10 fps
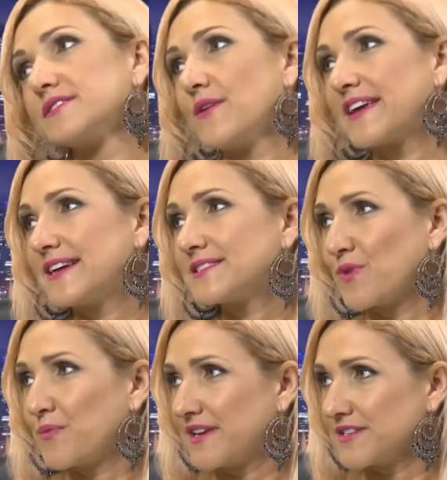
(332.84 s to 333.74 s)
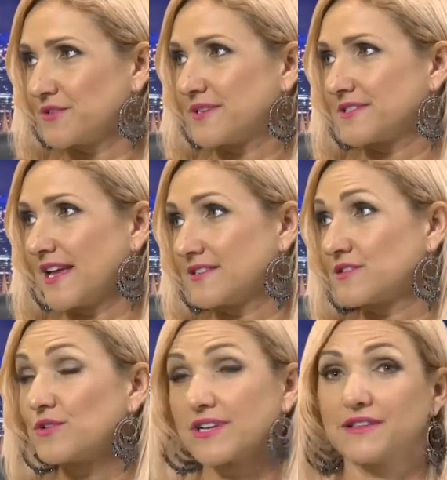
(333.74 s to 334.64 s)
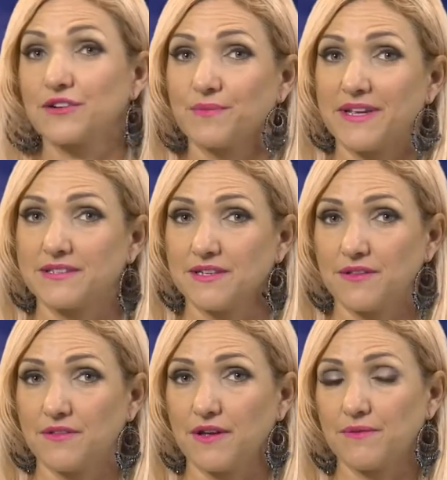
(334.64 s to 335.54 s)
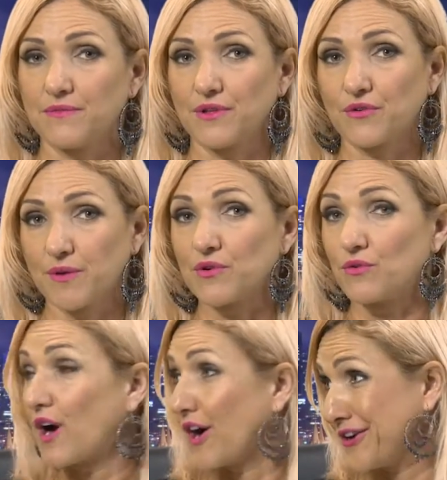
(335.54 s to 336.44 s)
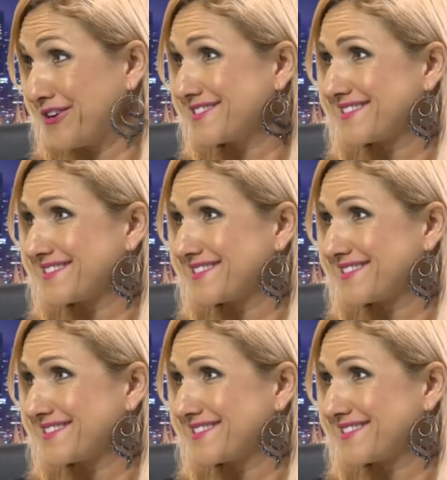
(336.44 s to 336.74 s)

So I guess what we can do is look a little bit to the criminal code.